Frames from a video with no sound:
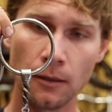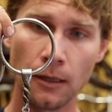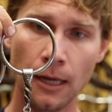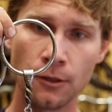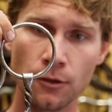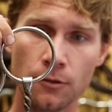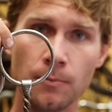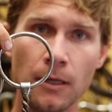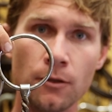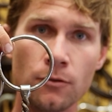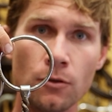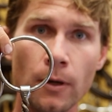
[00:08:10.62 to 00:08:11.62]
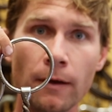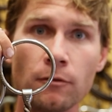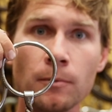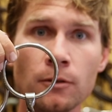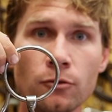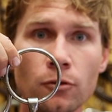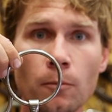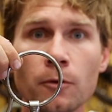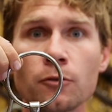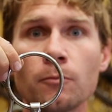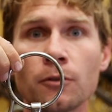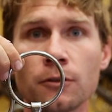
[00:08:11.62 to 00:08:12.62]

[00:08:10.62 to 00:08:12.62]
It just means you have to be so much more